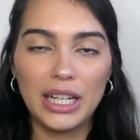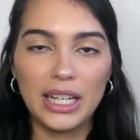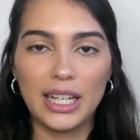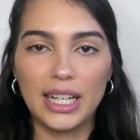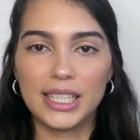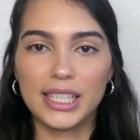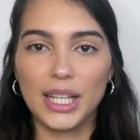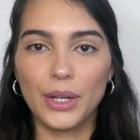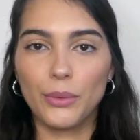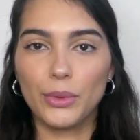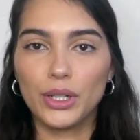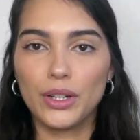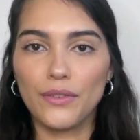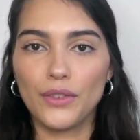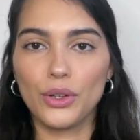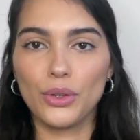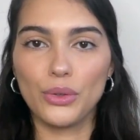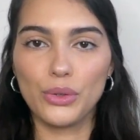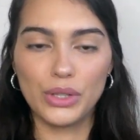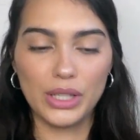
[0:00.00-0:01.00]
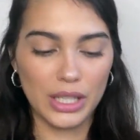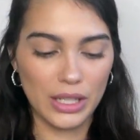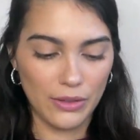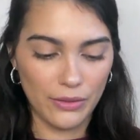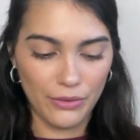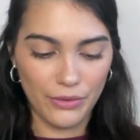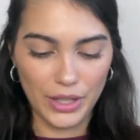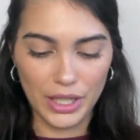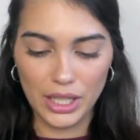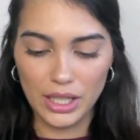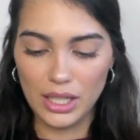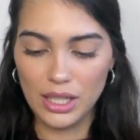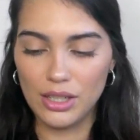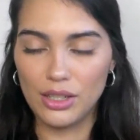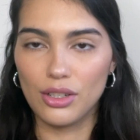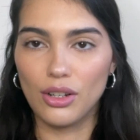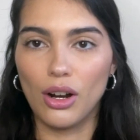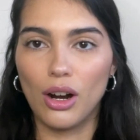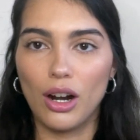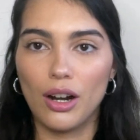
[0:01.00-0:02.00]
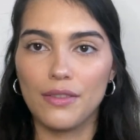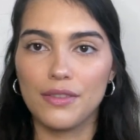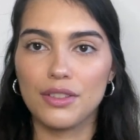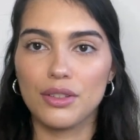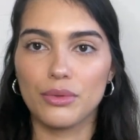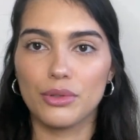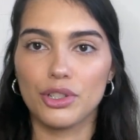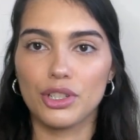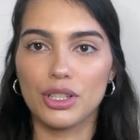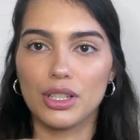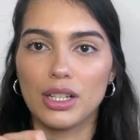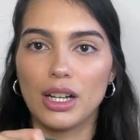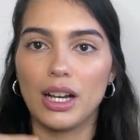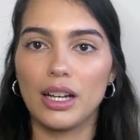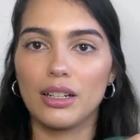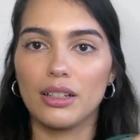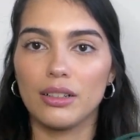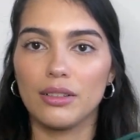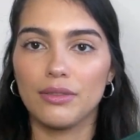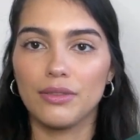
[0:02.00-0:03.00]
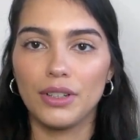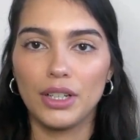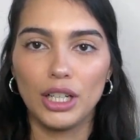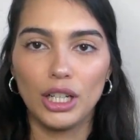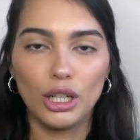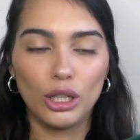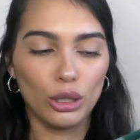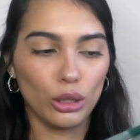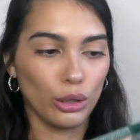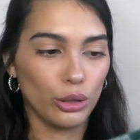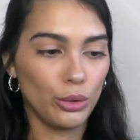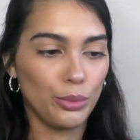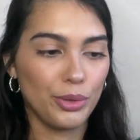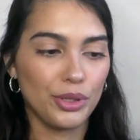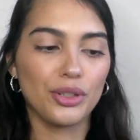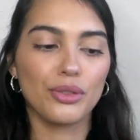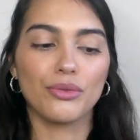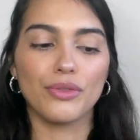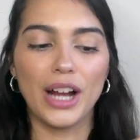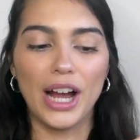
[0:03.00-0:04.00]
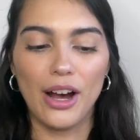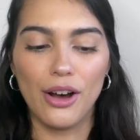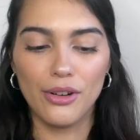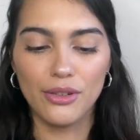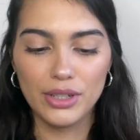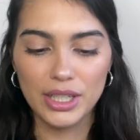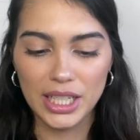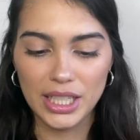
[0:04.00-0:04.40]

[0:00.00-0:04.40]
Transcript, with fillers: It's like one of those infinity scarves, so it just kind of loops around.